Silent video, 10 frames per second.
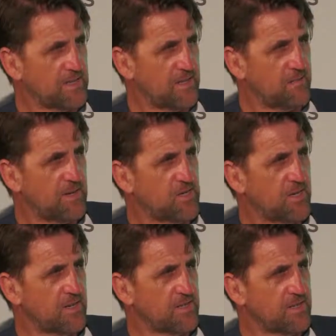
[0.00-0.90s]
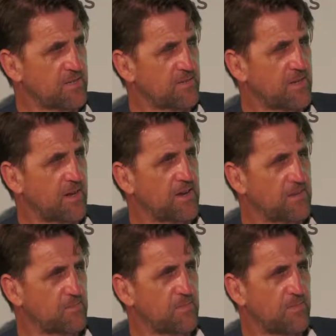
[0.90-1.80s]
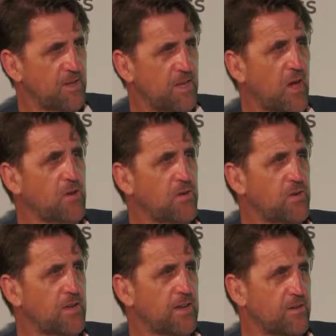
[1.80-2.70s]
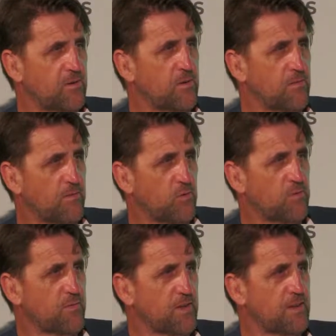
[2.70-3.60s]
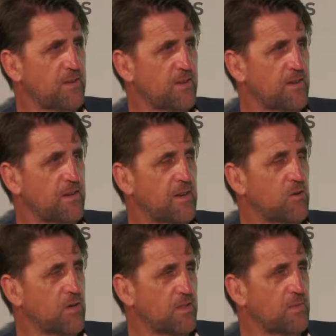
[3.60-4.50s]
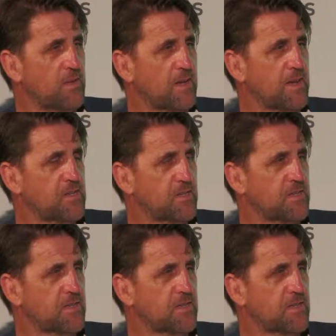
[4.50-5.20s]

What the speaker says: and the budgeting, doesn't it? If you're going to do that, do it thoughtfully and look at the implications.